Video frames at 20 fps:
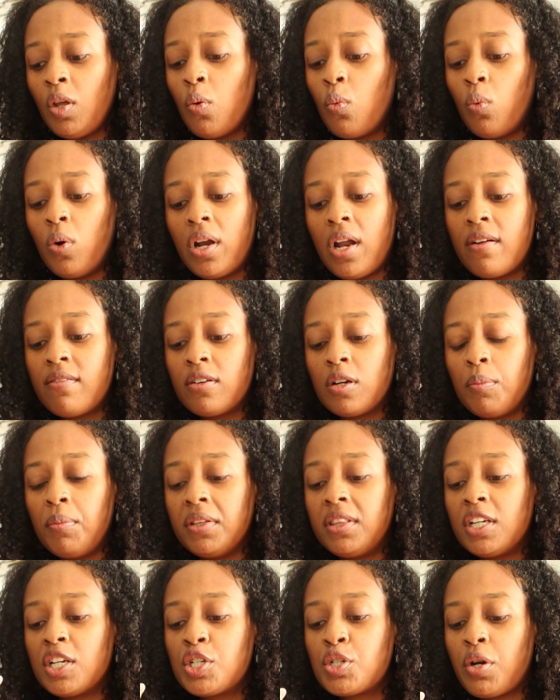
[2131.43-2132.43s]
whatever,
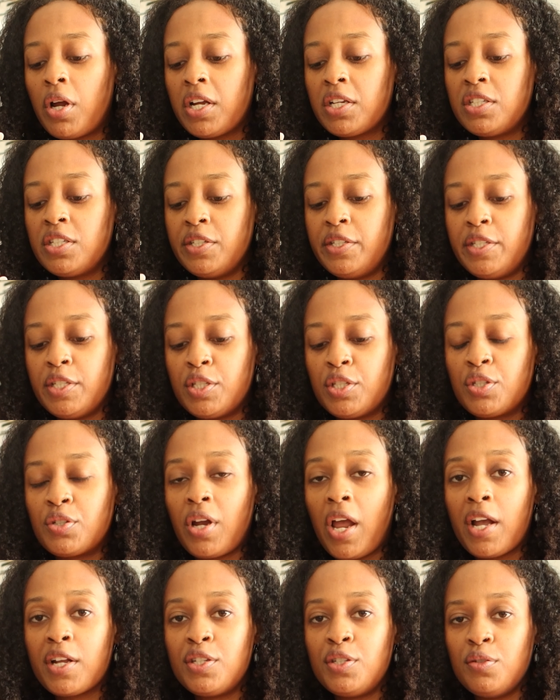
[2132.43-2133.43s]
but they're trying to
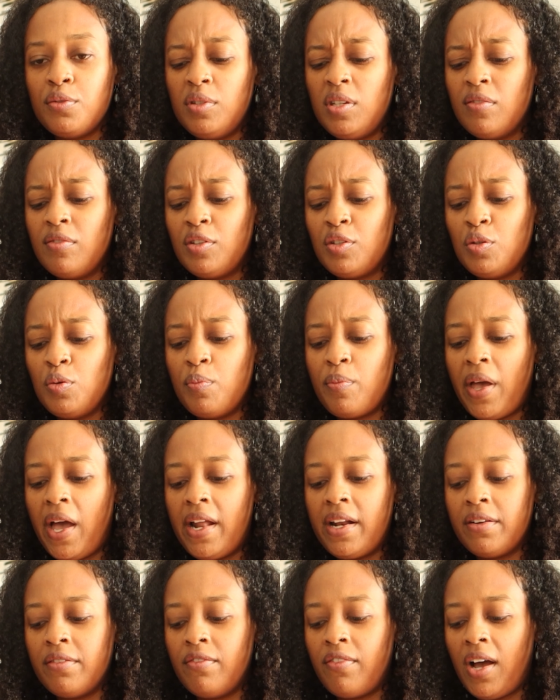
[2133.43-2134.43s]
distract you, giving you
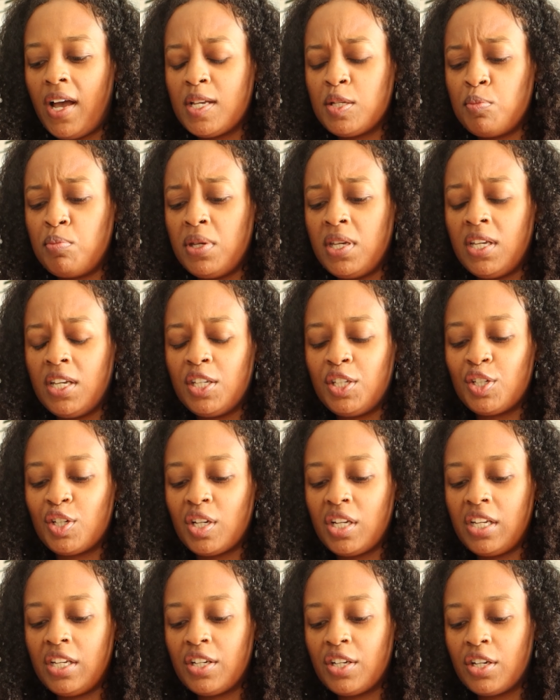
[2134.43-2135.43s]
bad advice, being in
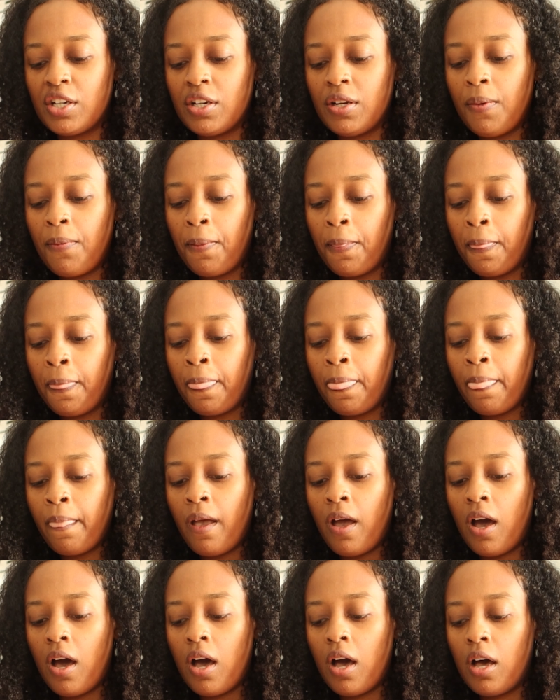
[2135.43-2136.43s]
your ear,
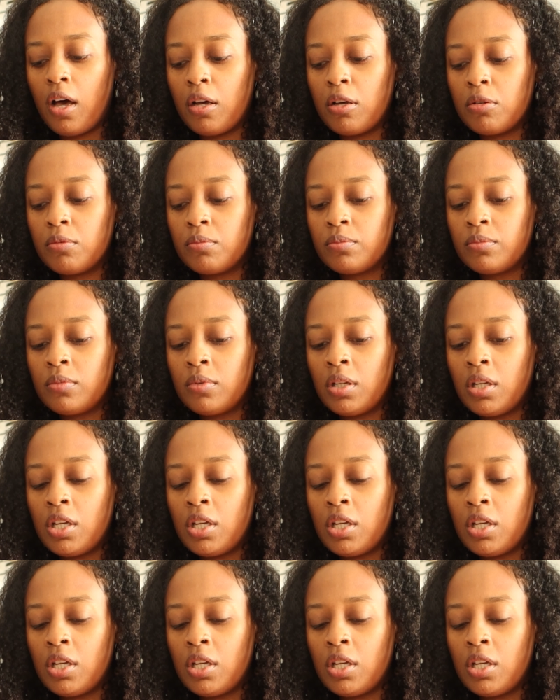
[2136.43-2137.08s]
um,